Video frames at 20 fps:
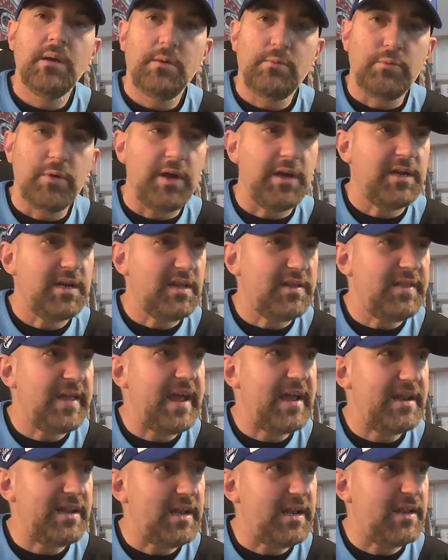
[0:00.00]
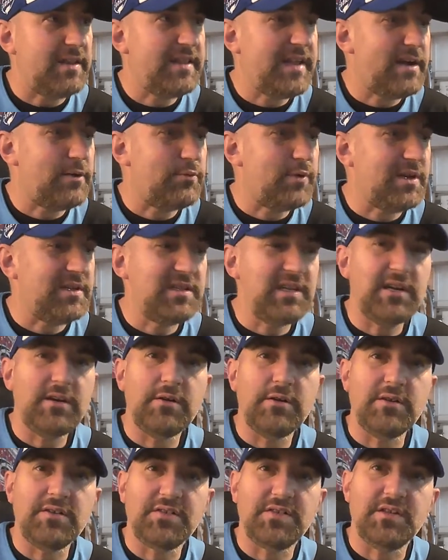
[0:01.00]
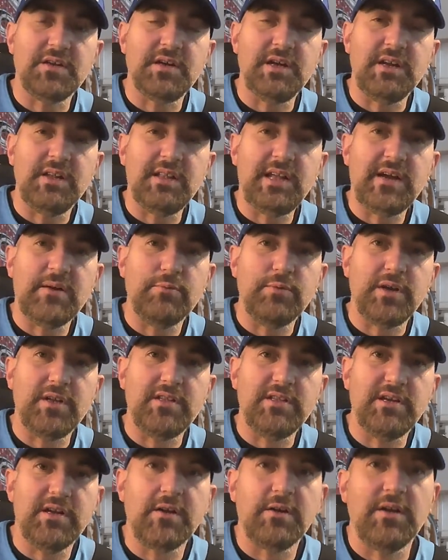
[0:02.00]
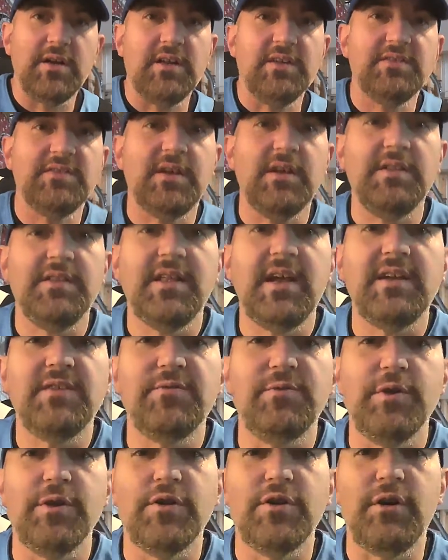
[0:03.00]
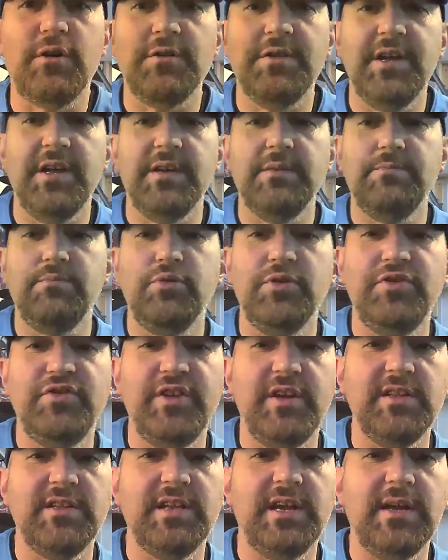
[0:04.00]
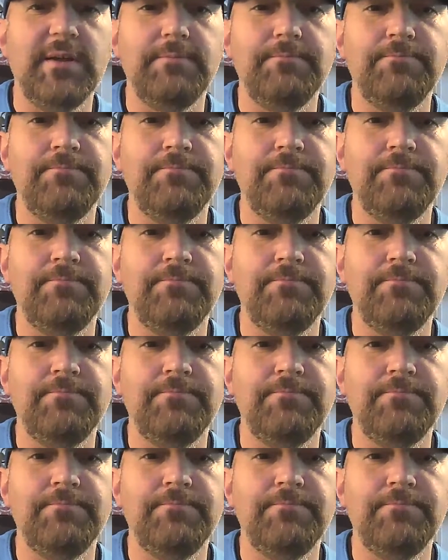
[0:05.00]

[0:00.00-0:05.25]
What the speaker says: Right, and that right there is thanks for your call, Dad. Appreciate that.